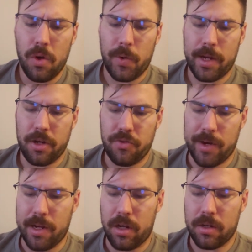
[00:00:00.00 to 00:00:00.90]
We can
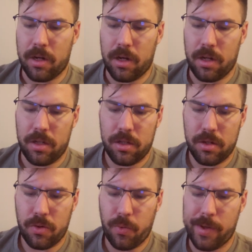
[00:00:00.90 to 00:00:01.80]
drink alcohol,
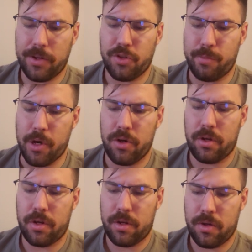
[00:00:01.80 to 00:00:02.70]
we can
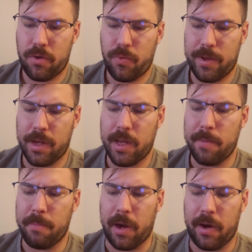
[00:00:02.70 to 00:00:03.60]
smoke, we can
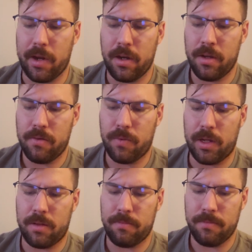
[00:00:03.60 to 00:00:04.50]
get married.
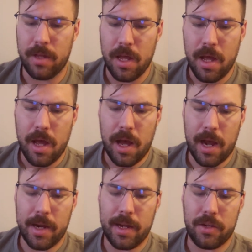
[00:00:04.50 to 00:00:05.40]
Well,
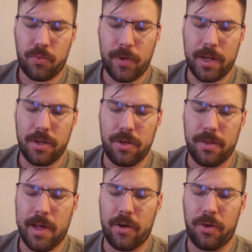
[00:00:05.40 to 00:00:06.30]
I guess we can do
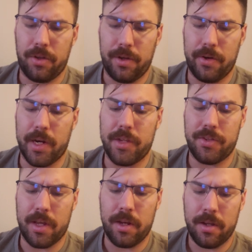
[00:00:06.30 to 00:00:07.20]
that earlier, I
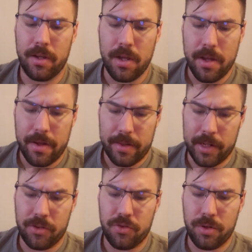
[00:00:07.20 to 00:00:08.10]
said.
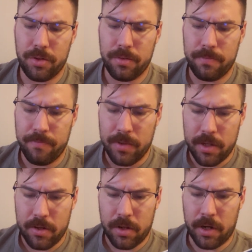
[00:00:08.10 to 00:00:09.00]
That's true.
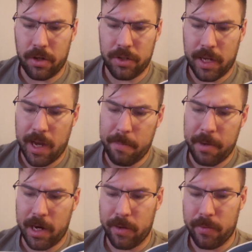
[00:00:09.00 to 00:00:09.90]
Girls can get
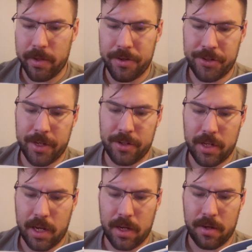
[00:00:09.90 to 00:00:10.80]
married when they're
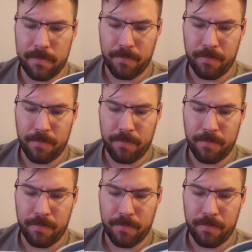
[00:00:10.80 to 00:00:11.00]
16.